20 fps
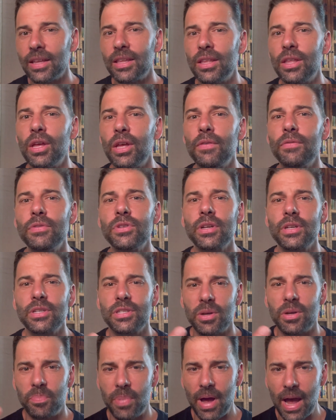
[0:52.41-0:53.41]
gives
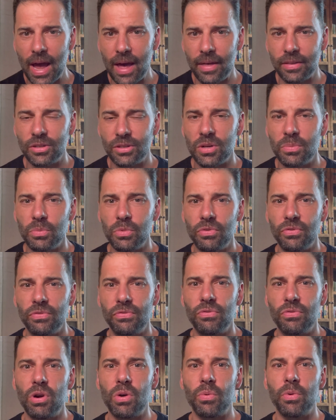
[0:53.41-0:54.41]
us a path to move
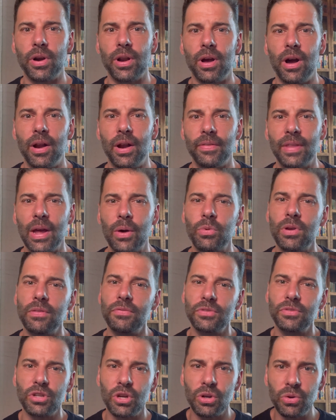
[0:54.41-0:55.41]
forward on that
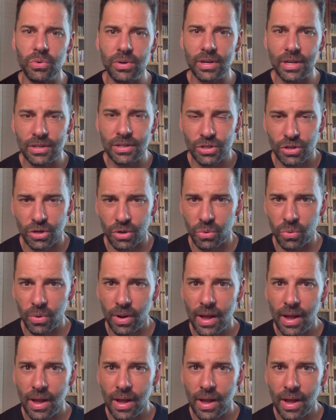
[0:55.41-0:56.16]
we've tuned into,